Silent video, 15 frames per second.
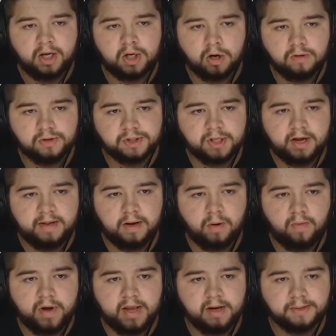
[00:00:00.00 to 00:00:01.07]
Goals then,
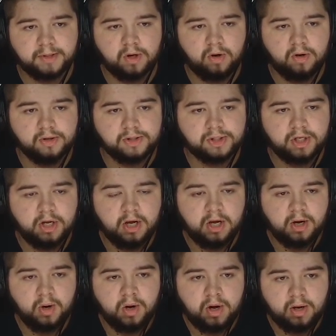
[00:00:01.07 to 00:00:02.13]
we have got
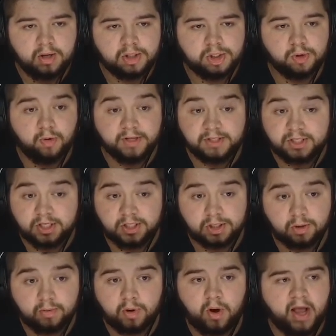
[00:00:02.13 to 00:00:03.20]

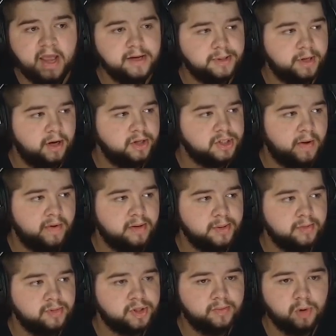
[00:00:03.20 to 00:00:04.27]
22. We've got 8 first coming in
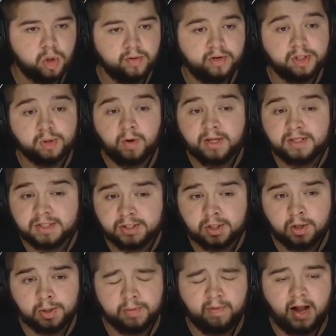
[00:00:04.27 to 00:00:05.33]
from Tomori,
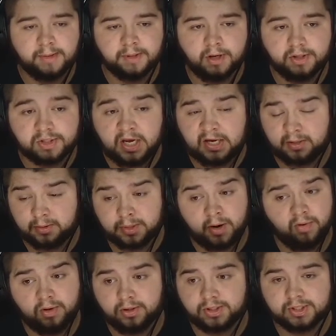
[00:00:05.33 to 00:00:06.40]
22 from Havertz. He had a
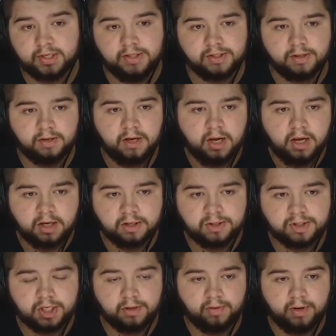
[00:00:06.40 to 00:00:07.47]
very good season,
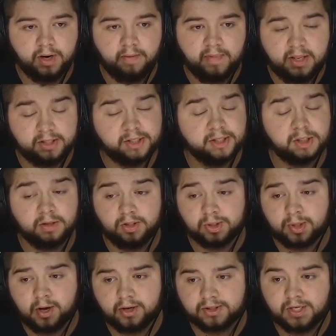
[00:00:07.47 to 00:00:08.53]
considering, I mean, it's literally his
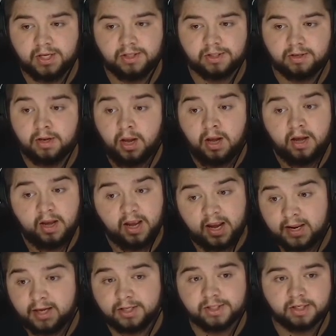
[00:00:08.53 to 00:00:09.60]
first season
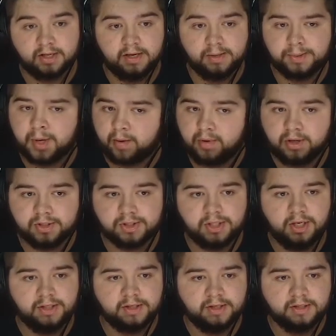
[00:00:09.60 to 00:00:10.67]
in Italy. A very good
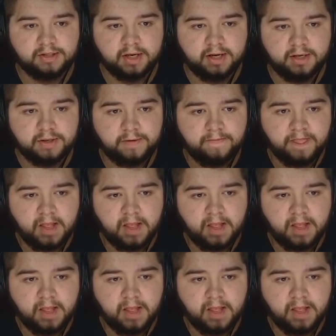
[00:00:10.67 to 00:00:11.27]
season indeed.